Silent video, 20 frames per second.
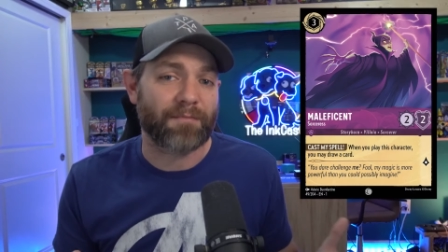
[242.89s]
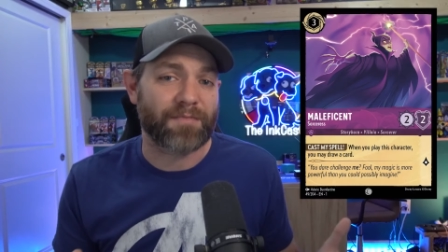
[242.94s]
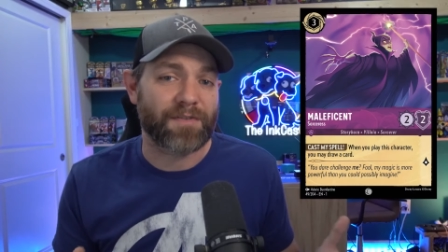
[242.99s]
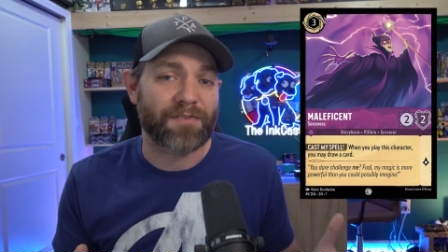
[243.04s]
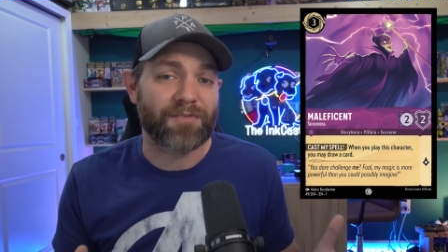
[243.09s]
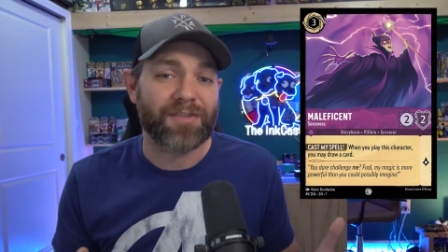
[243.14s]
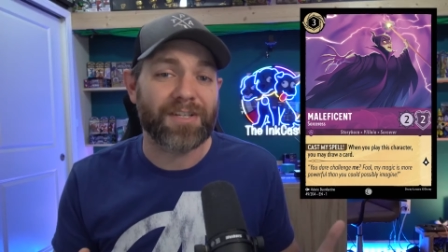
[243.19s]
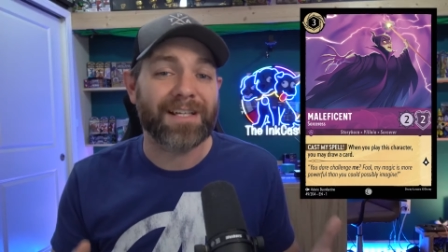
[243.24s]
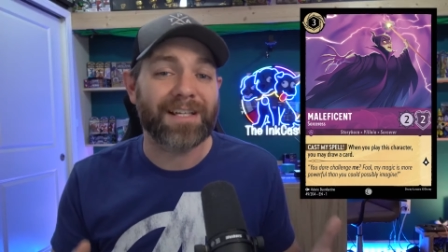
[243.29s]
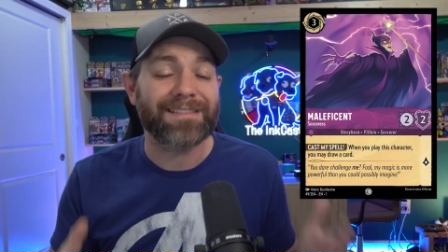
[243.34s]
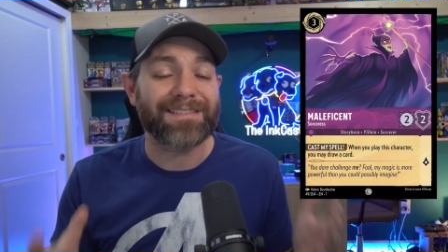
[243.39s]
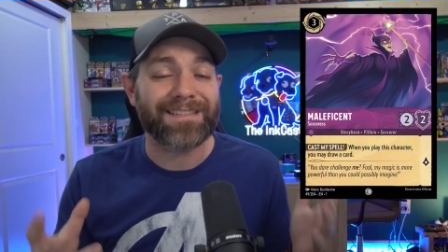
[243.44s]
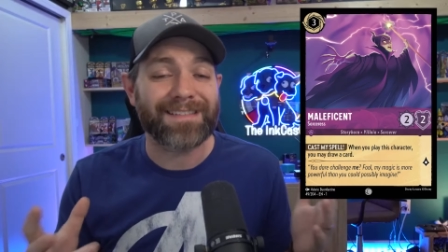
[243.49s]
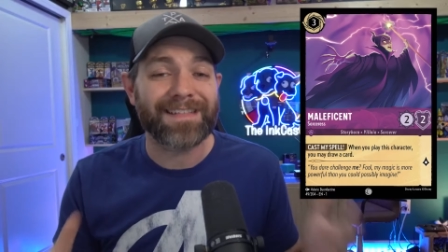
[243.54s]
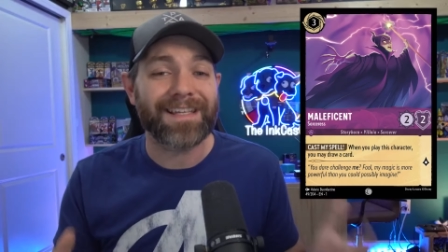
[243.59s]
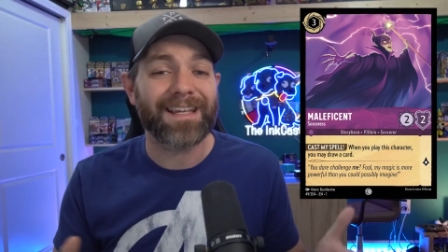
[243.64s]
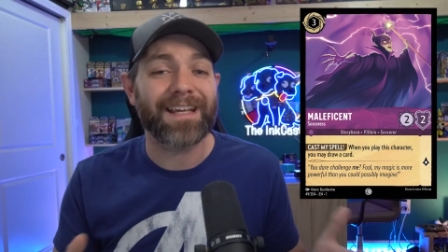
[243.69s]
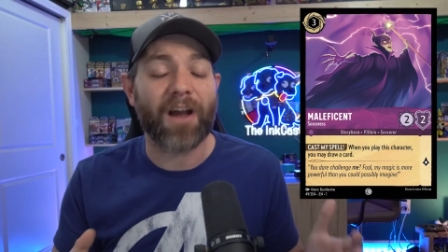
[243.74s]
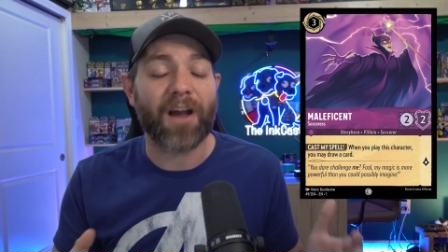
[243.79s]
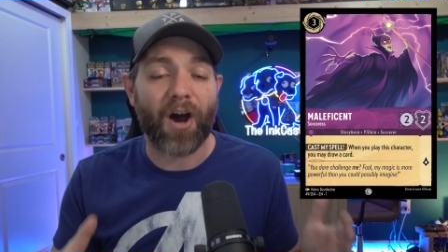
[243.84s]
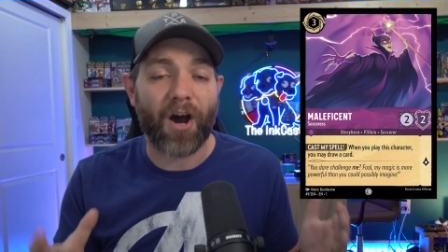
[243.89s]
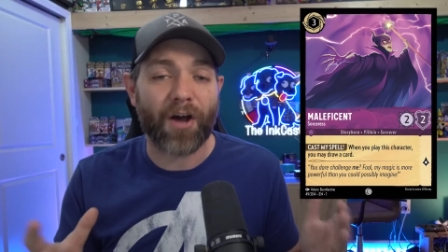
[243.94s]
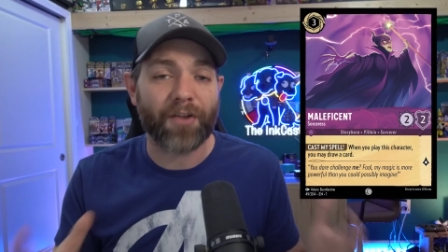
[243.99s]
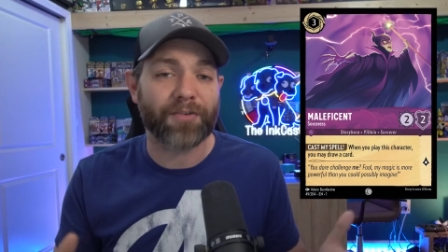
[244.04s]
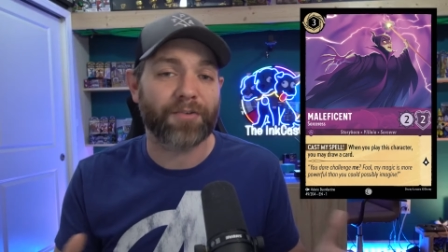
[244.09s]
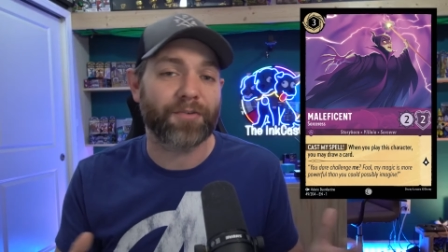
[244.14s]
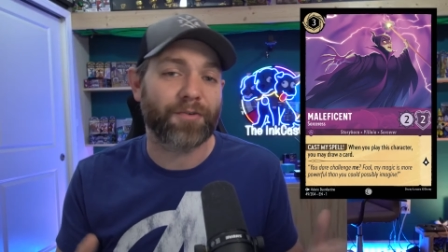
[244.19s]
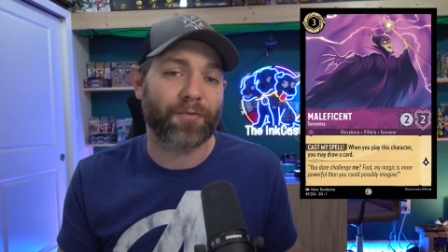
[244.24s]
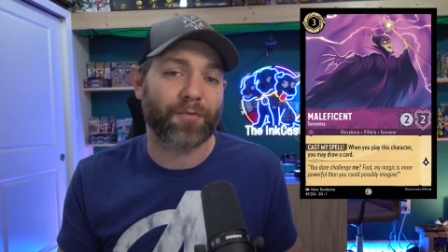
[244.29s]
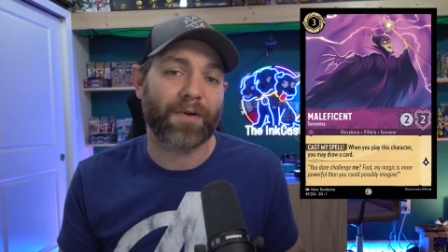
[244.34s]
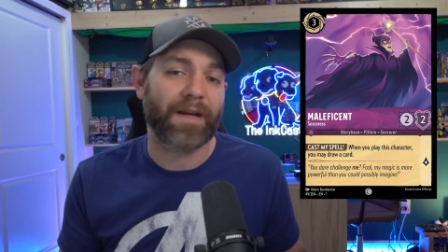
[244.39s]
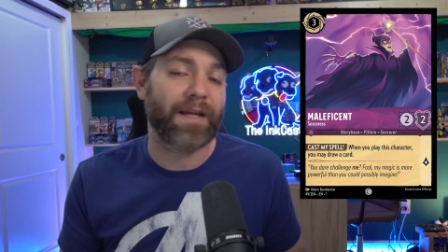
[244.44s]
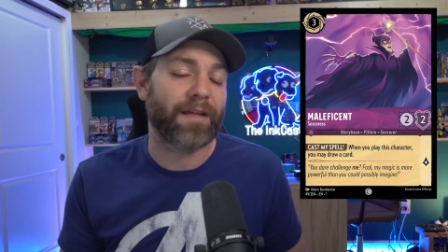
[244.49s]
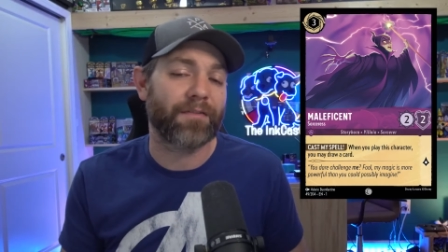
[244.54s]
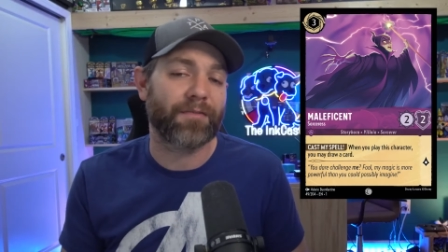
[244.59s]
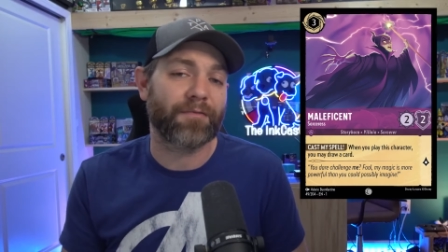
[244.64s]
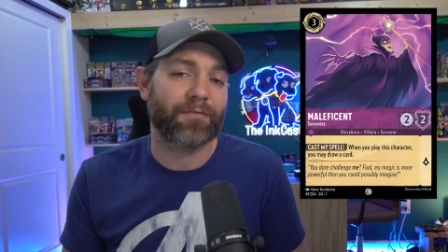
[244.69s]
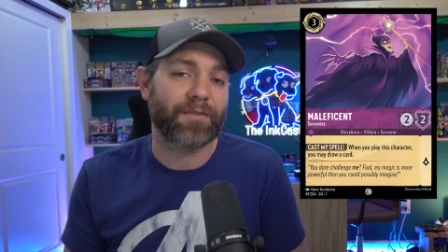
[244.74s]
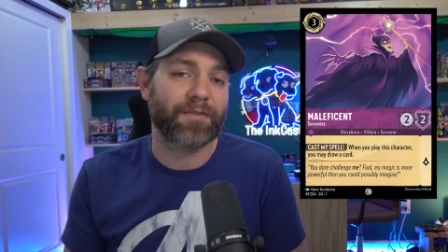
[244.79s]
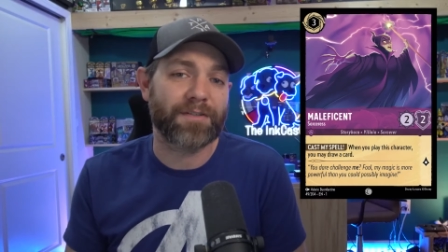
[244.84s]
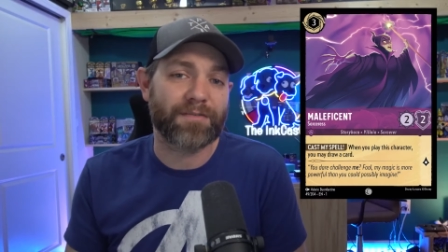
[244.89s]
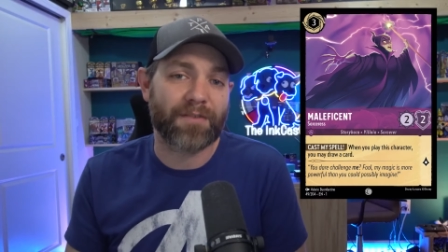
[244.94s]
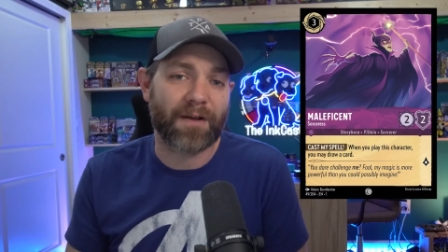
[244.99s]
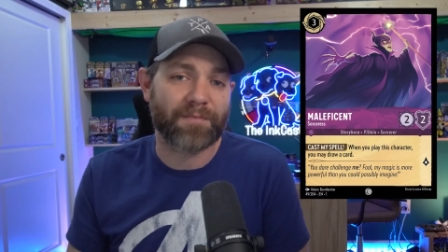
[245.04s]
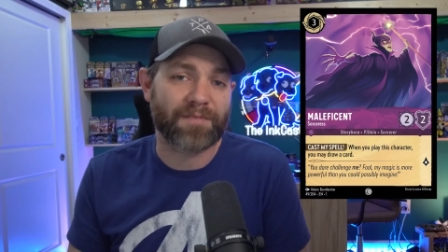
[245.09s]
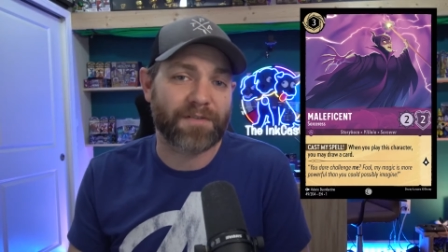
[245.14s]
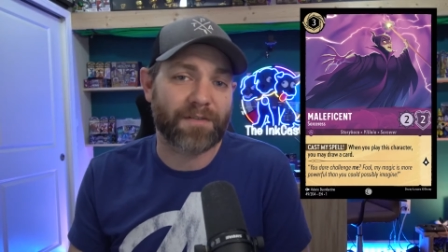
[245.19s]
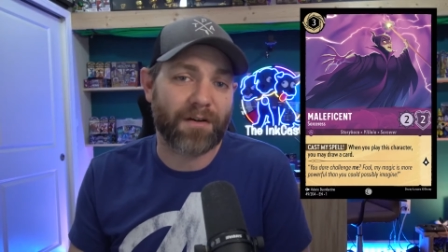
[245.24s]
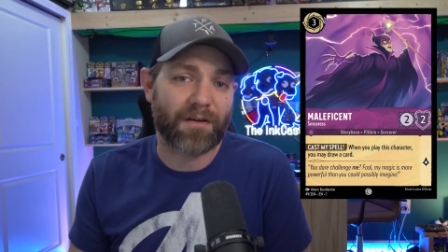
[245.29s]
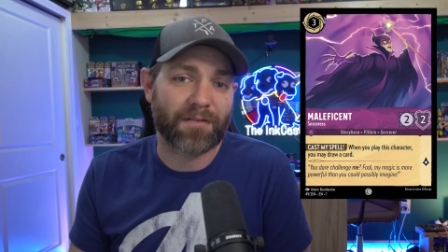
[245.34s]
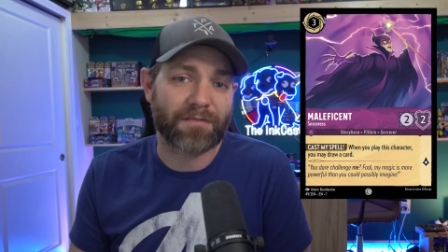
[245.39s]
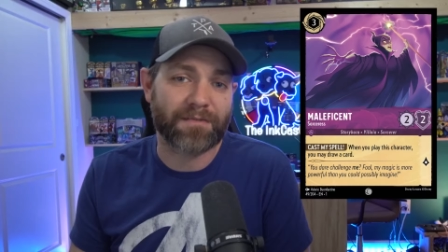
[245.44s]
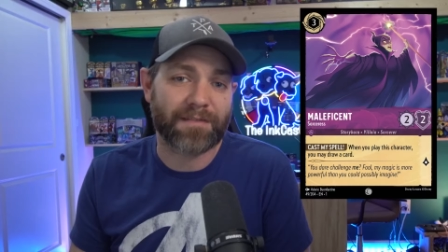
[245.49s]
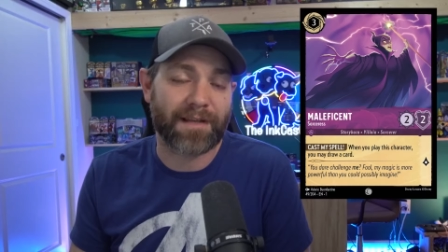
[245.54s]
so she can sing other great 3-drop songs,